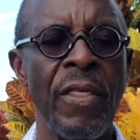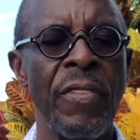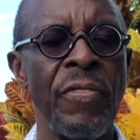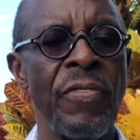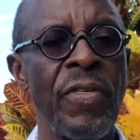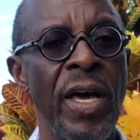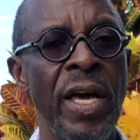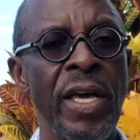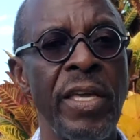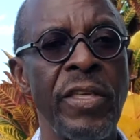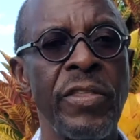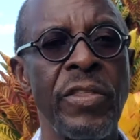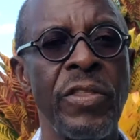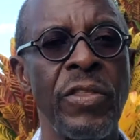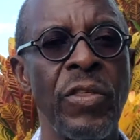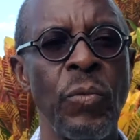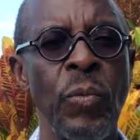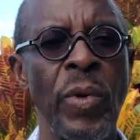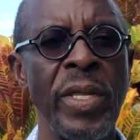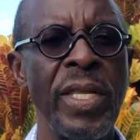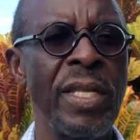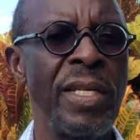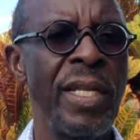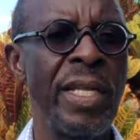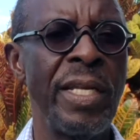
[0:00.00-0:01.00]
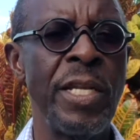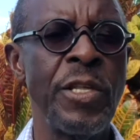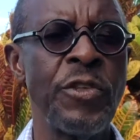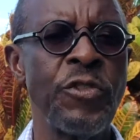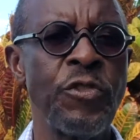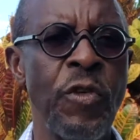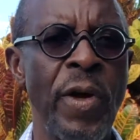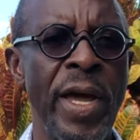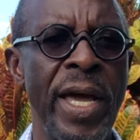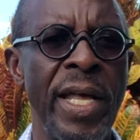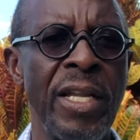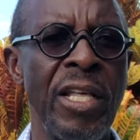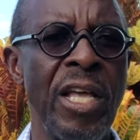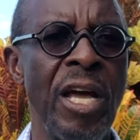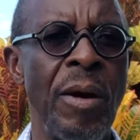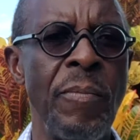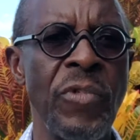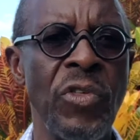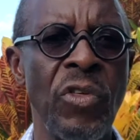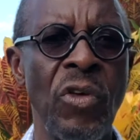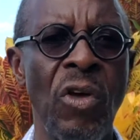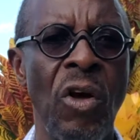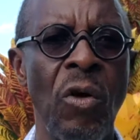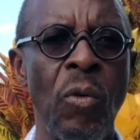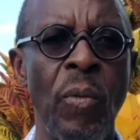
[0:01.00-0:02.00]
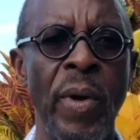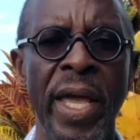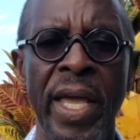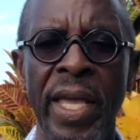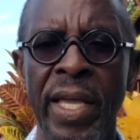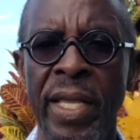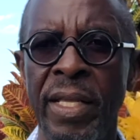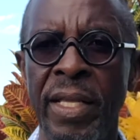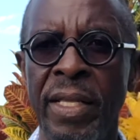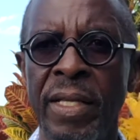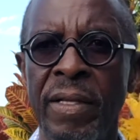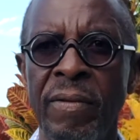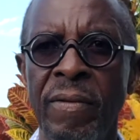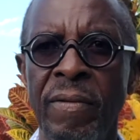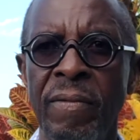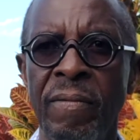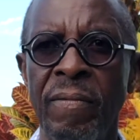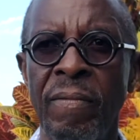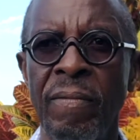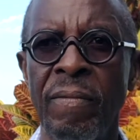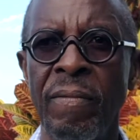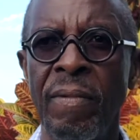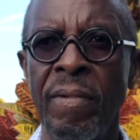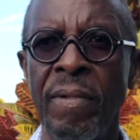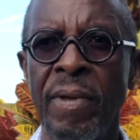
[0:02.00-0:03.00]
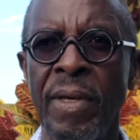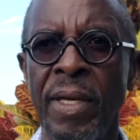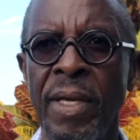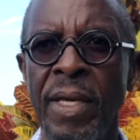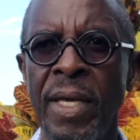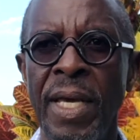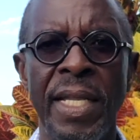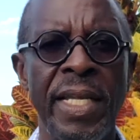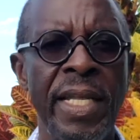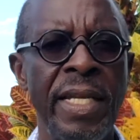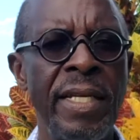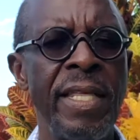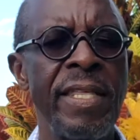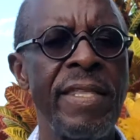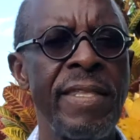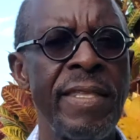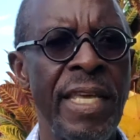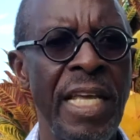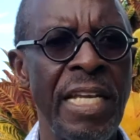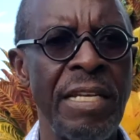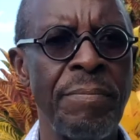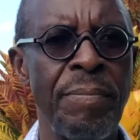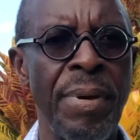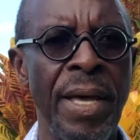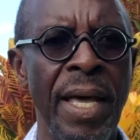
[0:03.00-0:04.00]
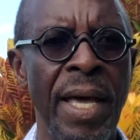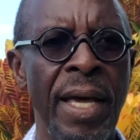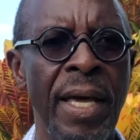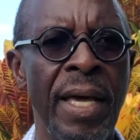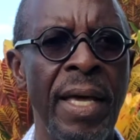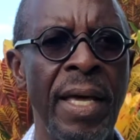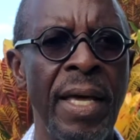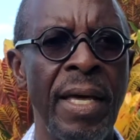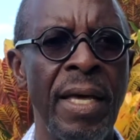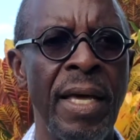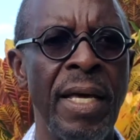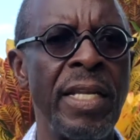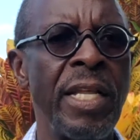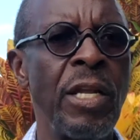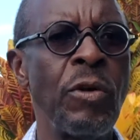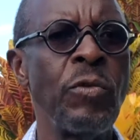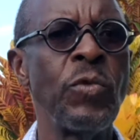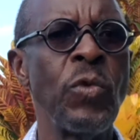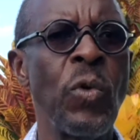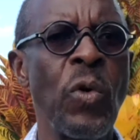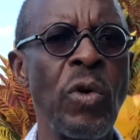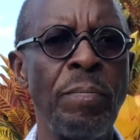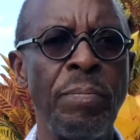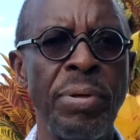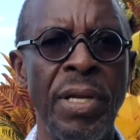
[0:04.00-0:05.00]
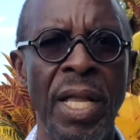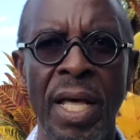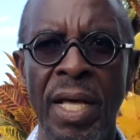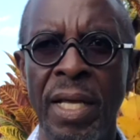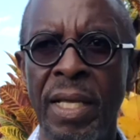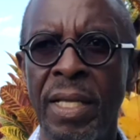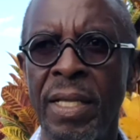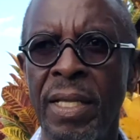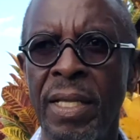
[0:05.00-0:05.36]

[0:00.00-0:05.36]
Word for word: Thus, when a little trial comes our way, a little setback, a little roadblock,